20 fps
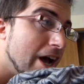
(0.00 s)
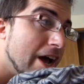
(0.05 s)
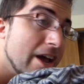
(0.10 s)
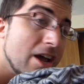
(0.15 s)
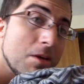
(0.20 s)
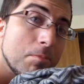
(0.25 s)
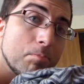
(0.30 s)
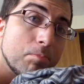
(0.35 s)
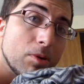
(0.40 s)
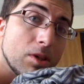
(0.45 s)
I
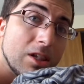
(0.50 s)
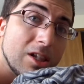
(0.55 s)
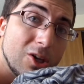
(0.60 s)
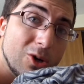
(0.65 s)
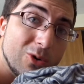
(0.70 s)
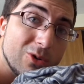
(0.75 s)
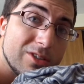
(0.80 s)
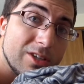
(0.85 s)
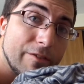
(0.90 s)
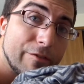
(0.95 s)
ate
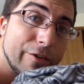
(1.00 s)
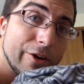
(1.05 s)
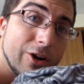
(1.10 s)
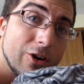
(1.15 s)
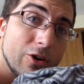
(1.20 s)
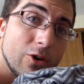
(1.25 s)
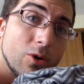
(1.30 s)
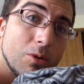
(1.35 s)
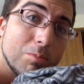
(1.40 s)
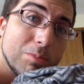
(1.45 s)
balut. If you
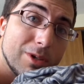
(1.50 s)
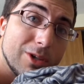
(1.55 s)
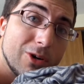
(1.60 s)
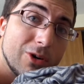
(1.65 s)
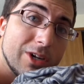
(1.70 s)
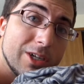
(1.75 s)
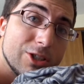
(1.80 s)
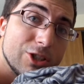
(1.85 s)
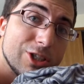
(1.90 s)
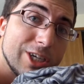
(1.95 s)
don't know what
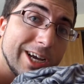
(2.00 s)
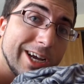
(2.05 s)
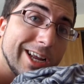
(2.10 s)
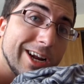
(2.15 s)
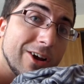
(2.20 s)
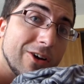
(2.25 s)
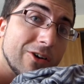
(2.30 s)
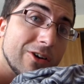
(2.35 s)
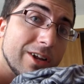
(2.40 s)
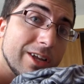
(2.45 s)
balut is, check
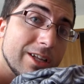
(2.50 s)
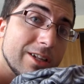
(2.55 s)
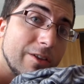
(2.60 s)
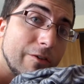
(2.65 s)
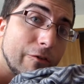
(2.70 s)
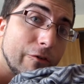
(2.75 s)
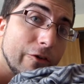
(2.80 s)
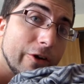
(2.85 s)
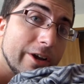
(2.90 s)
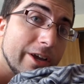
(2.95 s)
it out.
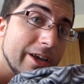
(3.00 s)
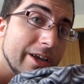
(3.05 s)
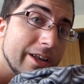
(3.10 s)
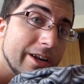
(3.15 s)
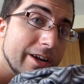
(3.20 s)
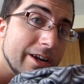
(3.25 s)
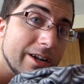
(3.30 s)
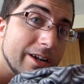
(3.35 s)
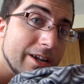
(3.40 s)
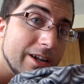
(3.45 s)
It's
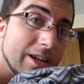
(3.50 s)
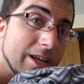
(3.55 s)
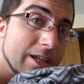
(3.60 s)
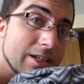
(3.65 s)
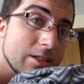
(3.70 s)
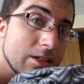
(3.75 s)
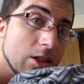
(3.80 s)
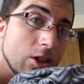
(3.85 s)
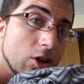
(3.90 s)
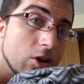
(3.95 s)
freaking,
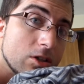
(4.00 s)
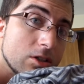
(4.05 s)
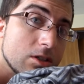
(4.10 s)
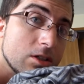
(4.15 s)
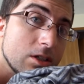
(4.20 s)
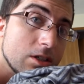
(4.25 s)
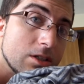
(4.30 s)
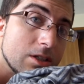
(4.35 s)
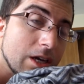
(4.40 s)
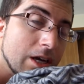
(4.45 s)
it looks
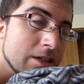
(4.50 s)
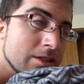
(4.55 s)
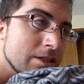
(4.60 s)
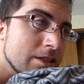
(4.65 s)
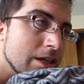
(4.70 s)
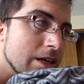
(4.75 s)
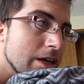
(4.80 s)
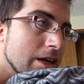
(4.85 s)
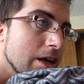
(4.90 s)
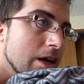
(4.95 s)

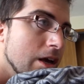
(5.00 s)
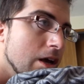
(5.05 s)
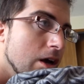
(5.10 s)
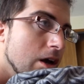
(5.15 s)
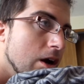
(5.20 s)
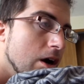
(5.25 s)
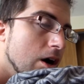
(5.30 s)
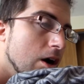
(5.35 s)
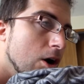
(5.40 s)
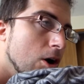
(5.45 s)
disgusting.
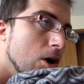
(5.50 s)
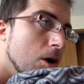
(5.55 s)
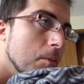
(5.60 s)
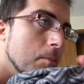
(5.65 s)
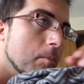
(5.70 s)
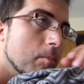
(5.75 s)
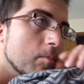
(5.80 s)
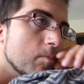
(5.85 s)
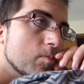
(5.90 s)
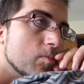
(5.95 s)

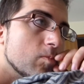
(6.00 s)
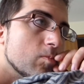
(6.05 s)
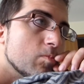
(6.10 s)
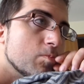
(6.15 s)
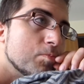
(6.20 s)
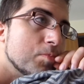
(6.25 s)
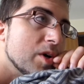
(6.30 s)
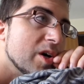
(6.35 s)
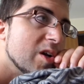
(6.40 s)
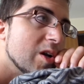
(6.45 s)

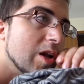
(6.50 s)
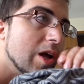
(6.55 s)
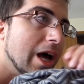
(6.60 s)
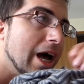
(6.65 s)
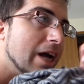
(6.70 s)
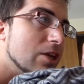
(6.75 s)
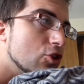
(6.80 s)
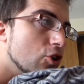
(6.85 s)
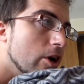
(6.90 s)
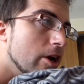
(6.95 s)
But
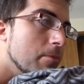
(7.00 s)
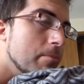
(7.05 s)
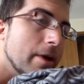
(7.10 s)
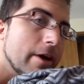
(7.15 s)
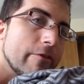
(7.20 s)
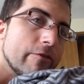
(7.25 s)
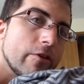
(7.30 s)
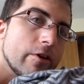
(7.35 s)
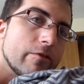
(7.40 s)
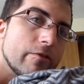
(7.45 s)
I try to
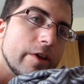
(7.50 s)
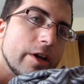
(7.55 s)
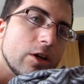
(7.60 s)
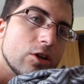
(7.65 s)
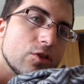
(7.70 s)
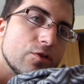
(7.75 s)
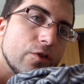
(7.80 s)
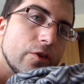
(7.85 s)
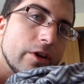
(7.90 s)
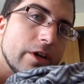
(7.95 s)
make fun
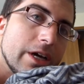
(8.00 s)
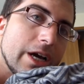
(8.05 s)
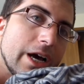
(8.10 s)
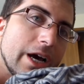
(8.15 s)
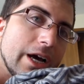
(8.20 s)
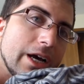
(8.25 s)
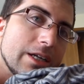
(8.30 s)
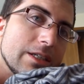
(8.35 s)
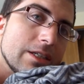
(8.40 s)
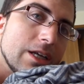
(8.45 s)
videos for you
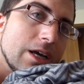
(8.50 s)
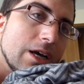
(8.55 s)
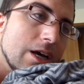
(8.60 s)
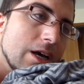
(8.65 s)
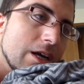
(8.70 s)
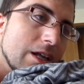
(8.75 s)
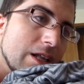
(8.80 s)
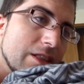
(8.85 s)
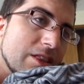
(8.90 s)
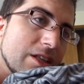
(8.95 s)
guys.
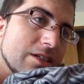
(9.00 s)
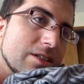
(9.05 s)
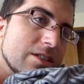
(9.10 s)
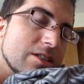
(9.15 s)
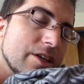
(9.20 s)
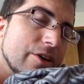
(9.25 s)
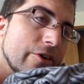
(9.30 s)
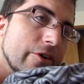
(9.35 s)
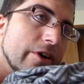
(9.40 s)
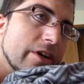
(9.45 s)
This
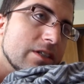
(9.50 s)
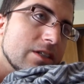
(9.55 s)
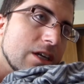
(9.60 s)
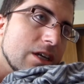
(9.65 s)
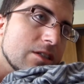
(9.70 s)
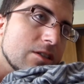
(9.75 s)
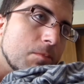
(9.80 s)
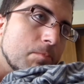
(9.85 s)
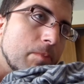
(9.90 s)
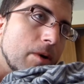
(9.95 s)
series
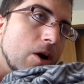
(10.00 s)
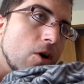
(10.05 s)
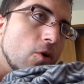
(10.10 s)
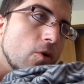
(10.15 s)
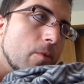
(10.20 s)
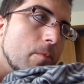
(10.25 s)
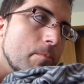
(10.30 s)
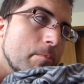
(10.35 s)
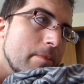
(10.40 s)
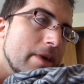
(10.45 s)
is
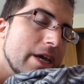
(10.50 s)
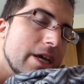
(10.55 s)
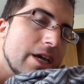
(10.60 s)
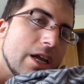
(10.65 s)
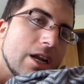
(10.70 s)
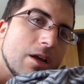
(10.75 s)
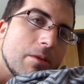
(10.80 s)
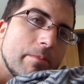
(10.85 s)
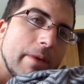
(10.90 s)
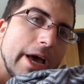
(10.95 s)
about me
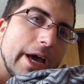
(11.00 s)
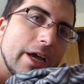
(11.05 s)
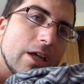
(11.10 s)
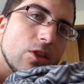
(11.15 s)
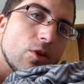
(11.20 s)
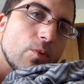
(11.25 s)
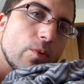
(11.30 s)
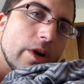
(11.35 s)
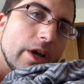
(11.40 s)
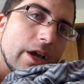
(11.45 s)
getting back
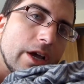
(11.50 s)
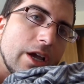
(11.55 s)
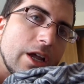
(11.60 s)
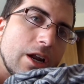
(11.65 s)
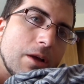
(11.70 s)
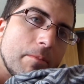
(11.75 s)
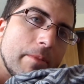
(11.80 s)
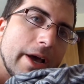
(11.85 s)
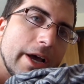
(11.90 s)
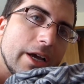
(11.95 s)
in the ring and
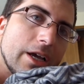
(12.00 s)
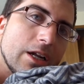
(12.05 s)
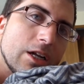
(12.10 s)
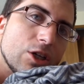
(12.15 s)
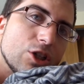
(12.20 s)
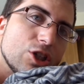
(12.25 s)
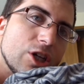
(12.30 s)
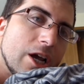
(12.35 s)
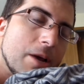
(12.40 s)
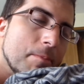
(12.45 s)
getting back into
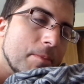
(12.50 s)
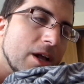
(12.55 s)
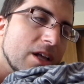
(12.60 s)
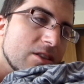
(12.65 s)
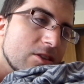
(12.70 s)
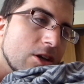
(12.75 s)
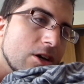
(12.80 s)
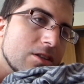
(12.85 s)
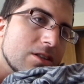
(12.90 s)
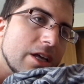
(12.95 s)
shape, and I
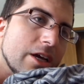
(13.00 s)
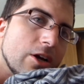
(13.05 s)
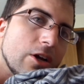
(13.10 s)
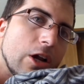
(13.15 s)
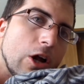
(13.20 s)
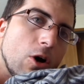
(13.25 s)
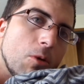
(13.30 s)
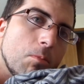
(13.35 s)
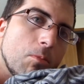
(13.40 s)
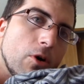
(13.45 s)
thought that
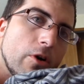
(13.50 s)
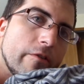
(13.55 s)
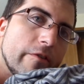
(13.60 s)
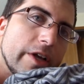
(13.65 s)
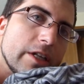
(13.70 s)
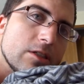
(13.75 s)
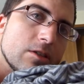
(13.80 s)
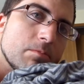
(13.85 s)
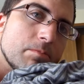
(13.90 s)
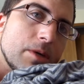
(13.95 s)
could help
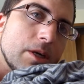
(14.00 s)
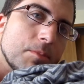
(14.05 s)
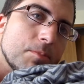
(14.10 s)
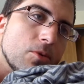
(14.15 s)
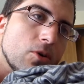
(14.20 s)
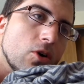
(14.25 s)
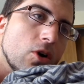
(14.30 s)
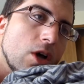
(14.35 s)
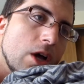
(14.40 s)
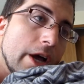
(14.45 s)
motivate some
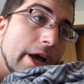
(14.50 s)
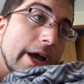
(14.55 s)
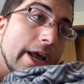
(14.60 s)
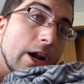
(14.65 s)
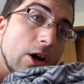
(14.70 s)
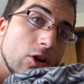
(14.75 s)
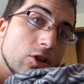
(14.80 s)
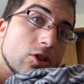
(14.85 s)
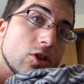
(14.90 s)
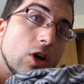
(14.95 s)
people
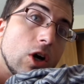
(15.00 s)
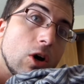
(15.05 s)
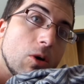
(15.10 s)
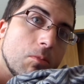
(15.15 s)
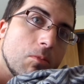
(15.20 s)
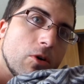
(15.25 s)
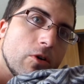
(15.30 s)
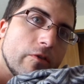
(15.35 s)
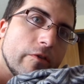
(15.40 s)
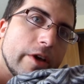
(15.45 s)
and also
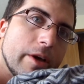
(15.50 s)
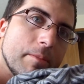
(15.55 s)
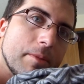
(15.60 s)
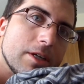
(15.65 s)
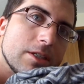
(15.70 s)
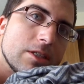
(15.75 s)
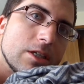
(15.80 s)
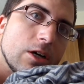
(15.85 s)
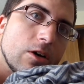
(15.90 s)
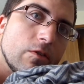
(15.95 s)
help motivate
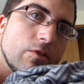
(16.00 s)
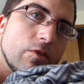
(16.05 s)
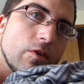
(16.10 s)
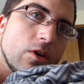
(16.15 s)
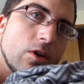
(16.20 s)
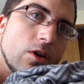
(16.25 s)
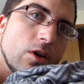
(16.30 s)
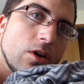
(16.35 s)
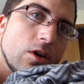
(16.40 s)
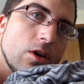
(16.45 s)
myself.
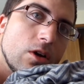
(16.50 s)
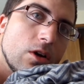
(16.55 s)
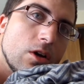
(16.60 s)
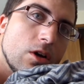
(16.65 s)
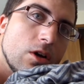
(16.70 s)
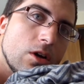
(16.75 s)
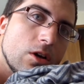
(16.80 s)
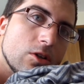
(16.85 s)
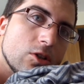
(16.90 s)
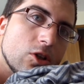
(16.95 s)

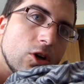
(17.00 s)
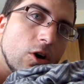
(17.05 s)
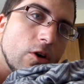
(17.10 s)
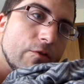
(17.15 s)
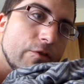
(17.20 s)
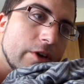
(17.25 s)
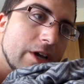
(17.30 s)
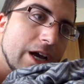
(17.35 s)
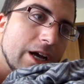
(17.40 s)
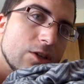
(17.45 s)
So
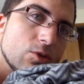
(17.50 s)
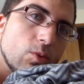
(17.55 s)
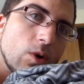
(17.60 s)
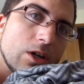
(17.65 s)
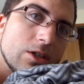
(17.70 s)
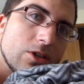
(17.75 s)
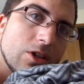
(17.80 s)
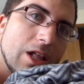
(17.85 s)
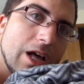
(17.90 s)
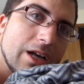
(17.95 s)
if you guys
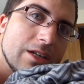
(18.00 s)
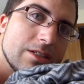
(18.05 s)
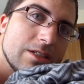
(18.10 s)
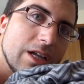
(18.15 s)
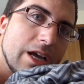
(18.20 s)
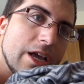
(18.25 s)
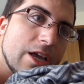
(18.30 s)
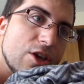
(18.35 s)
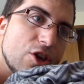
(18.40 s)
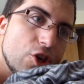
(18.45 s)
watched last
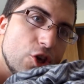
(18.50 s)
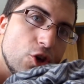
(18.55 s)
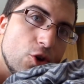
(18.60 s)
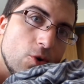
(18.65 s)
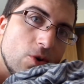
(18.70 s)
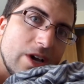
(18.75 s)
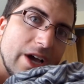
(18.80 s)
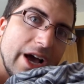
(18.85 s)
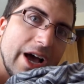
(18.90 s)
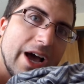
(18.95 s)
night,
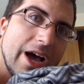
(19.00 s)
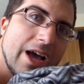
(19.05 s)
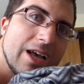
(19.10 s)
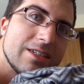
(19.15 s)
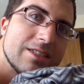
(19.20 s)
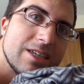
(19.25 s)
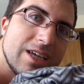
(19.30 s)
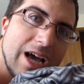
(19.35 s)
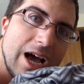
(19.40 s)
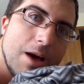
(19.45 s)
you
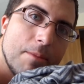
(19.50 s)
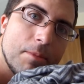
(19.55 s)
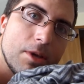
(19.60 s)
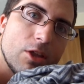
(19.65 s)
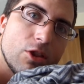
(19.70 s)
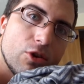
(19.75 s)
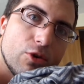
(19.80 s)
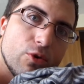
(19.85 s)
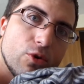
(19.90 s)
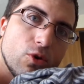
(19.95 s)
guys got
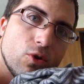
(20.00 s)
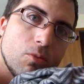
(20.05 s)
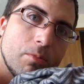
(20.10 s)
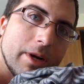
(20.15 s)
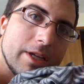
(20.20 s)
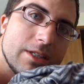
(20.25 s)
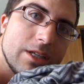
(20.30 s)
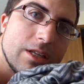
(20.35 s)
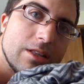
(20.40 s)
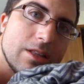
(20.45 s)
me through
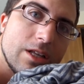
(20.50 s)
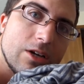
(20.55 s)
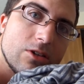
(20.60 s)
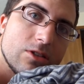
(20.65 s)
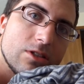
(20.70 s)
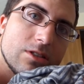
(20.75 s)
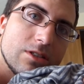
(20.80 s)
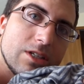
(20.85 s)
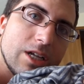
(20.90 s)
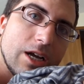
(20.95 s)
my
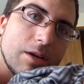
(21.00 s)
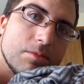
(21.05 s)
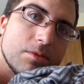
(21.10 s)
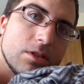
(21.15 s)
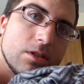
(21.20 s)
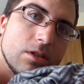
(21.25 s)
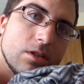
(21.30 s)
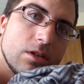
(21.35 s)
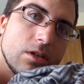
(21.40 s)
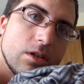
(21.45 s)
10,000
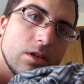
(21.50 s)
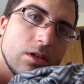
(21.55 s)
steps.